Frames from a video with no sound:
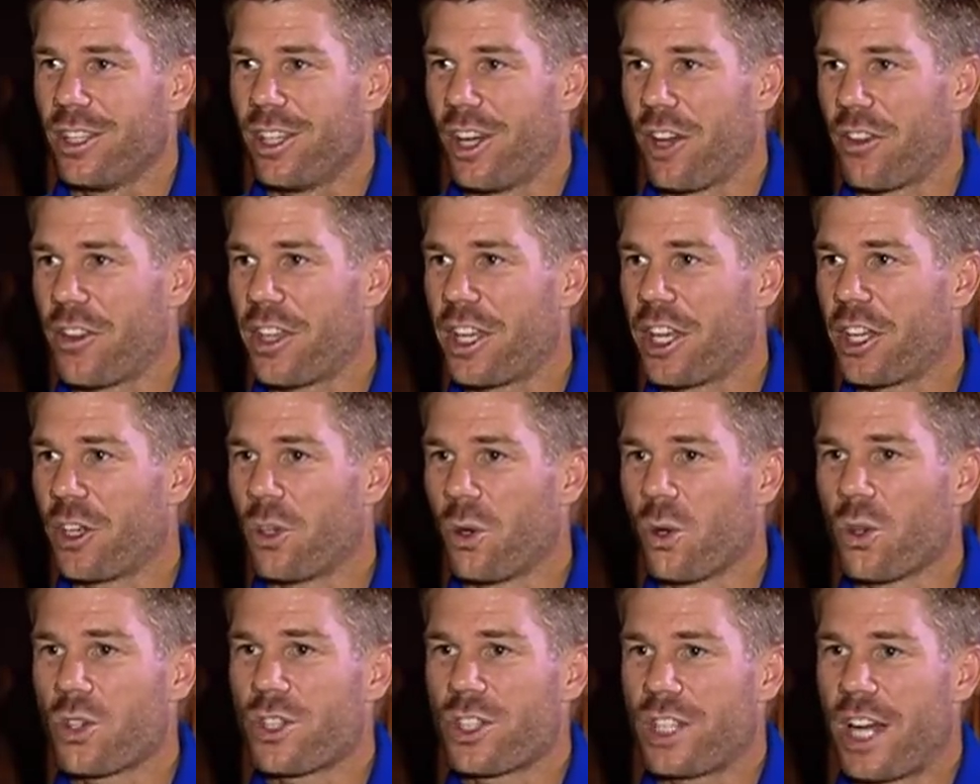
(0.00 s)
I think it
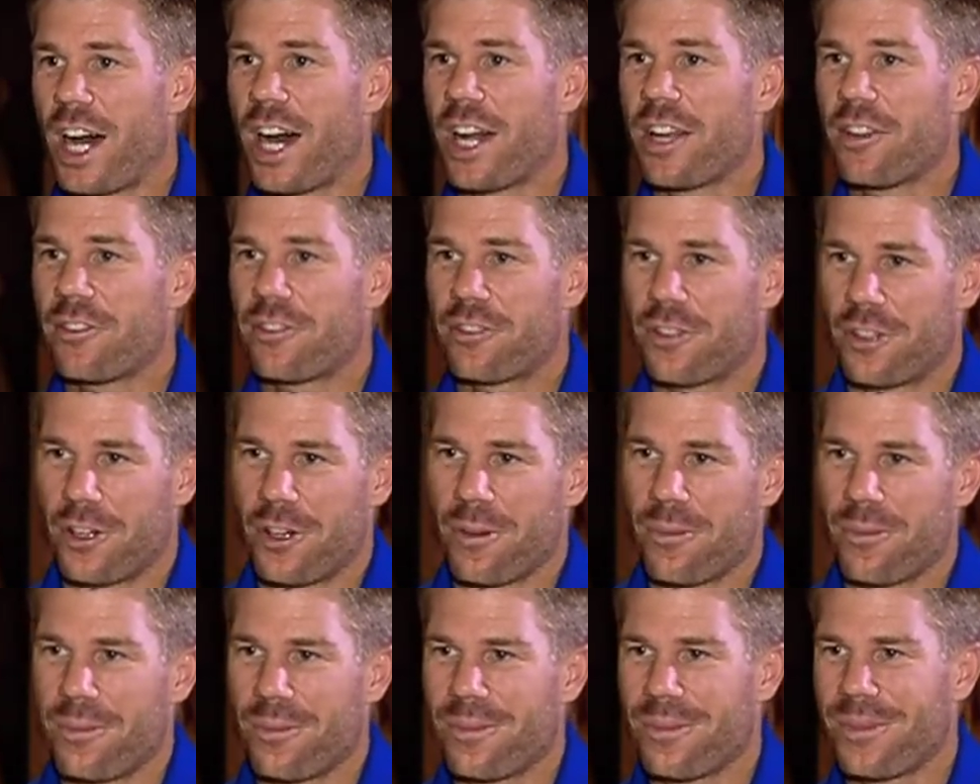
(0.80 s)
all started
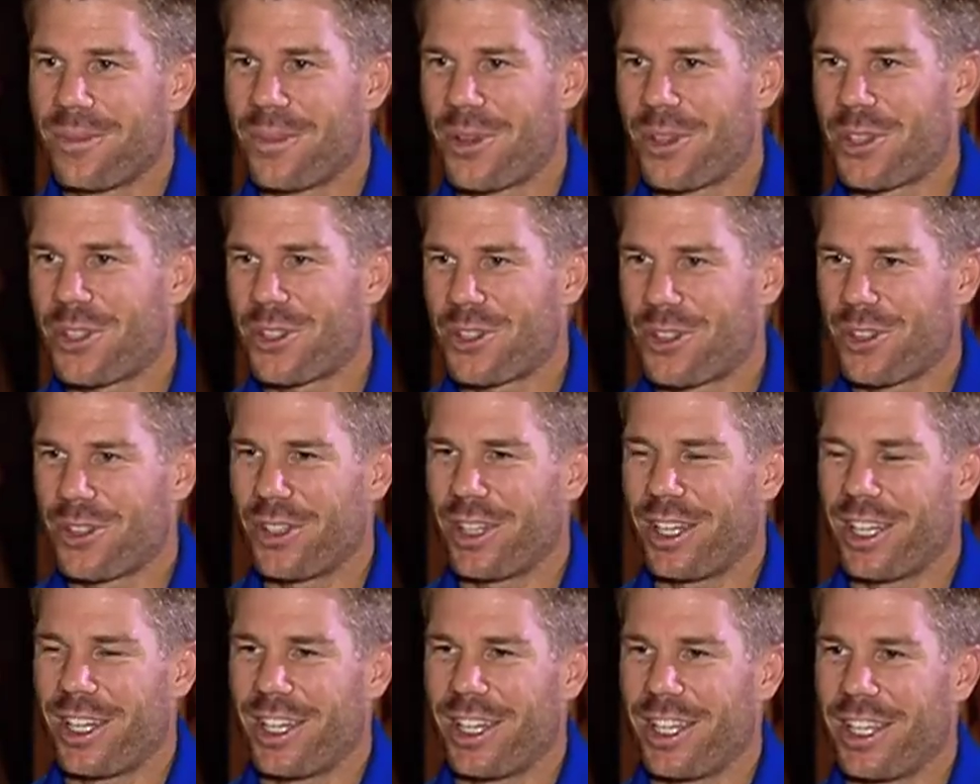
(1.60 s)
from
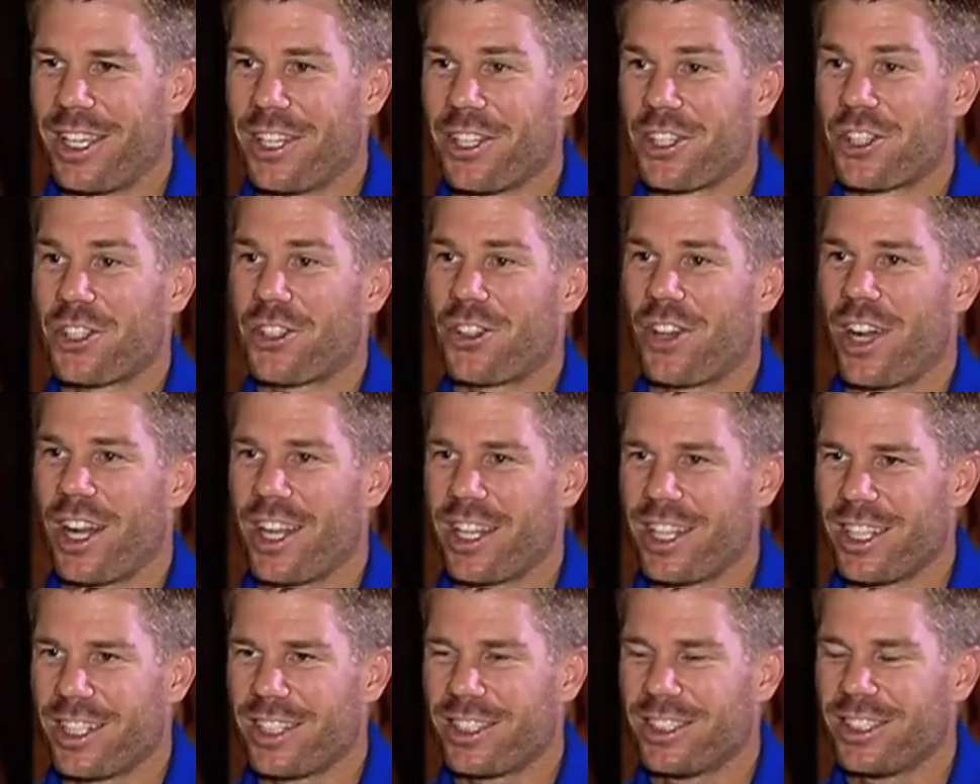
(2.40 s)
in
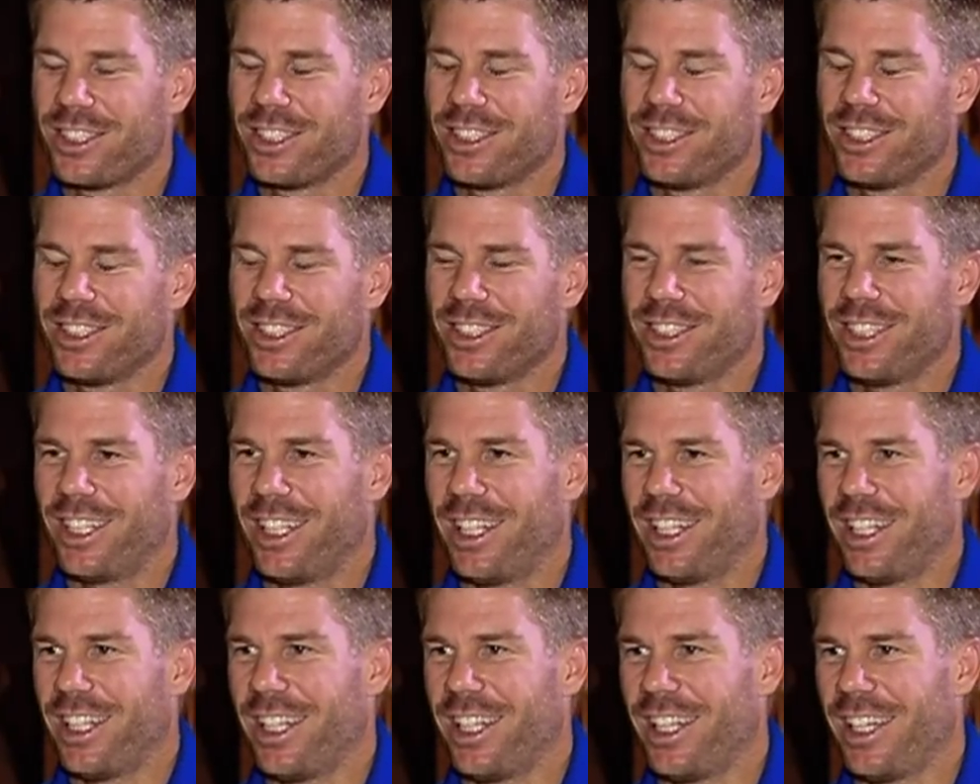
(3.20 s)
Australia,
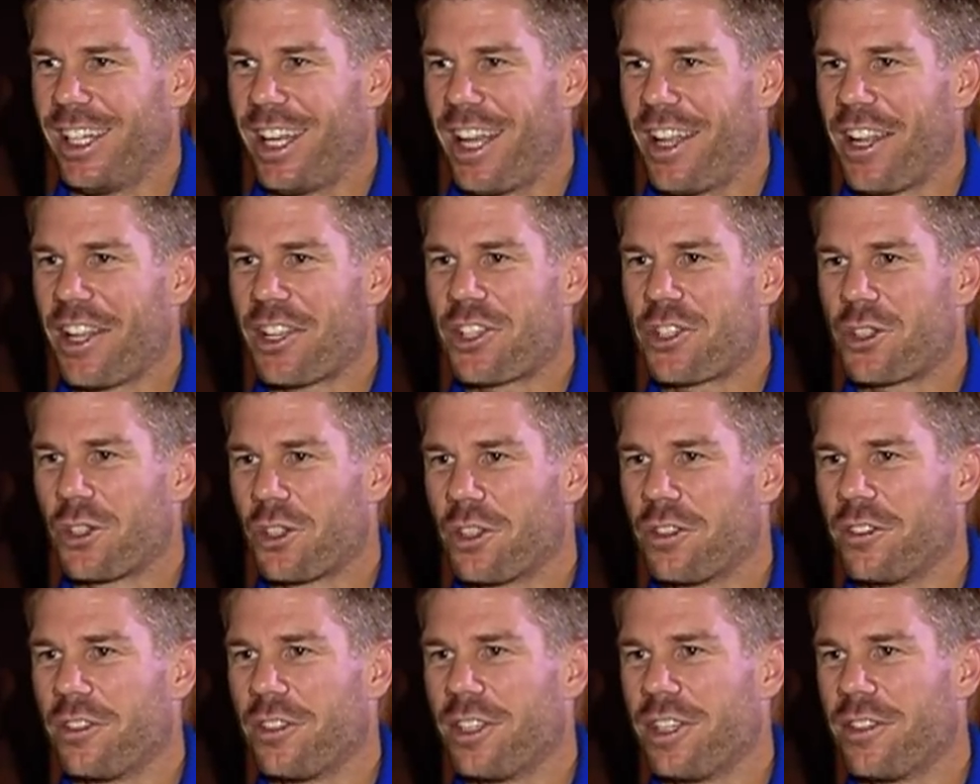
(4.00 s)
and it
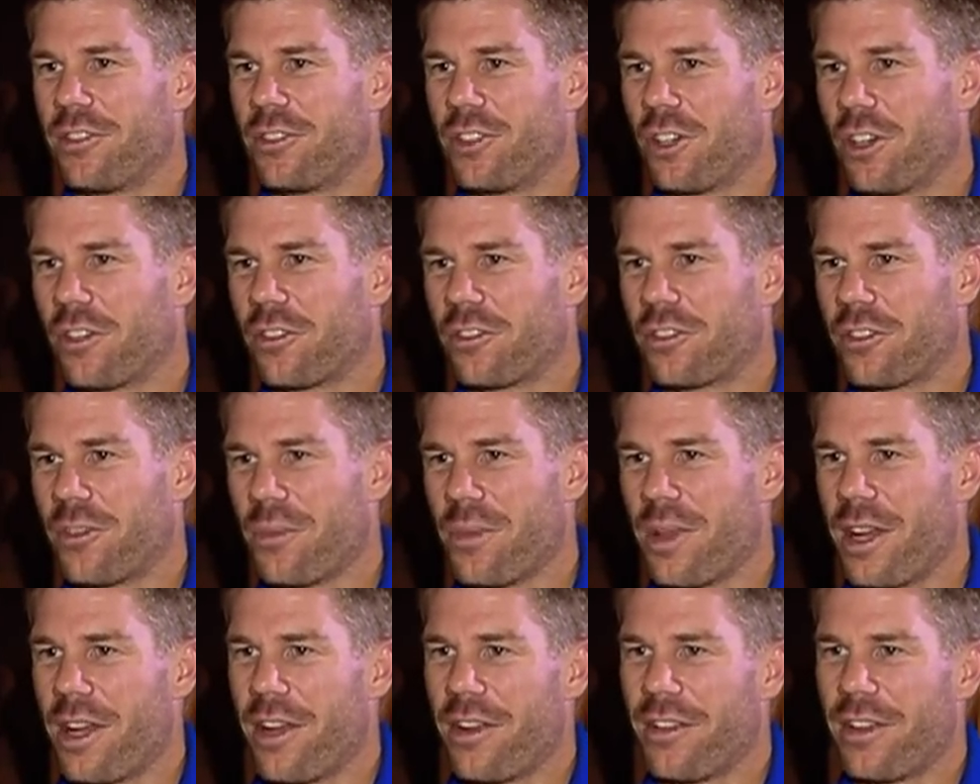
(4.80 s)
sort of lived on
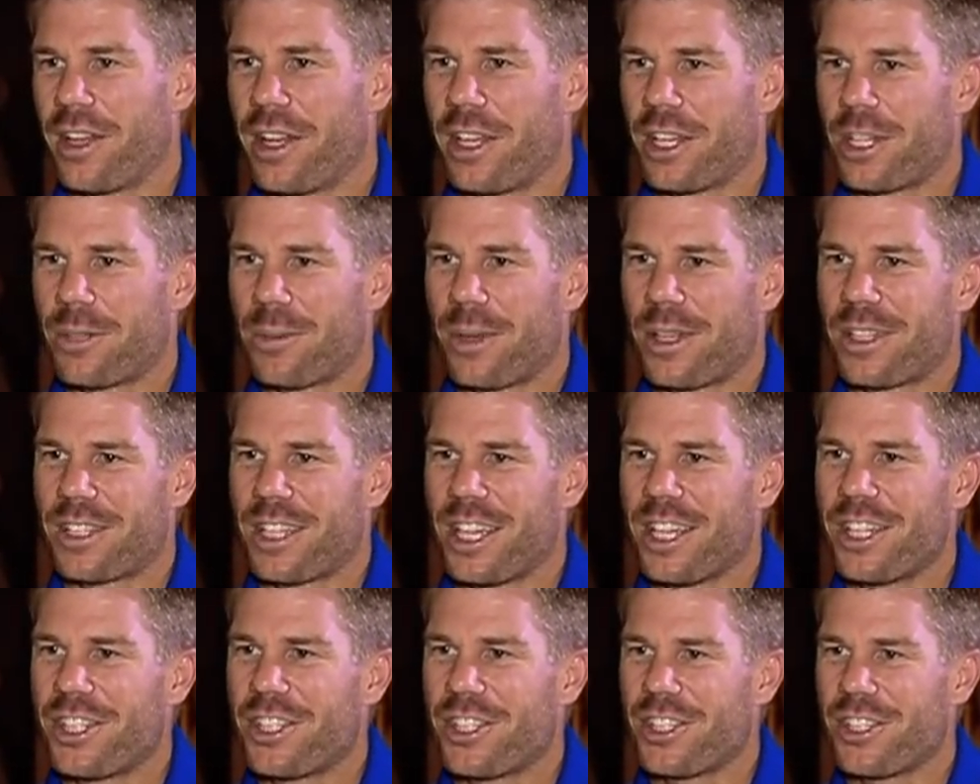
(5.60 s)
from there in that
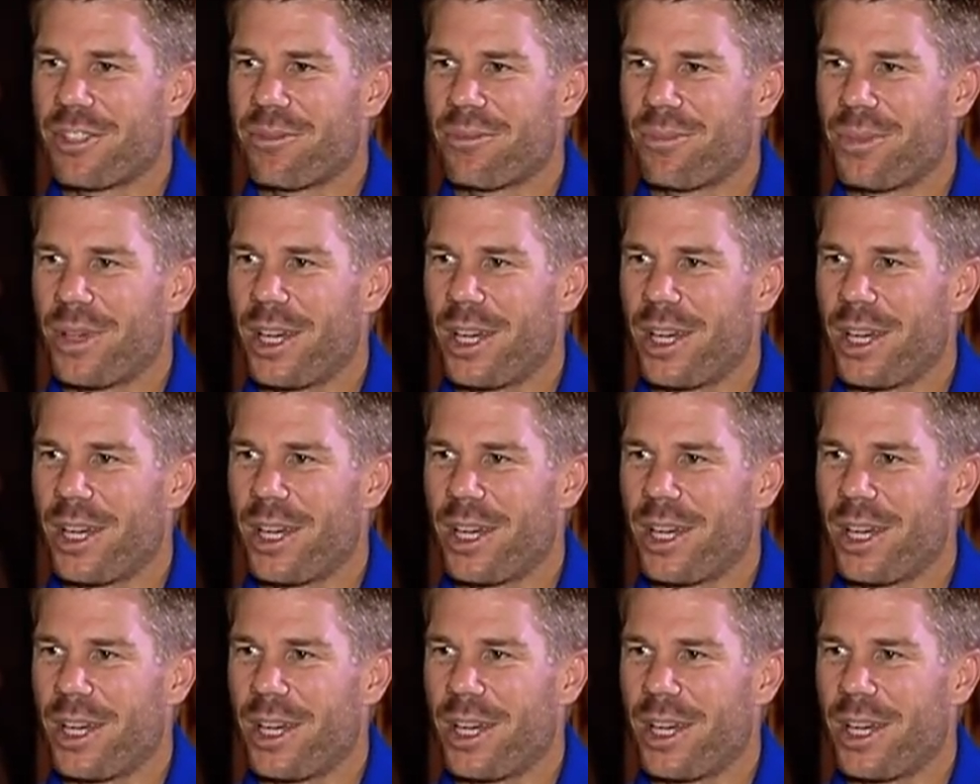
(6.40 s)
expectation.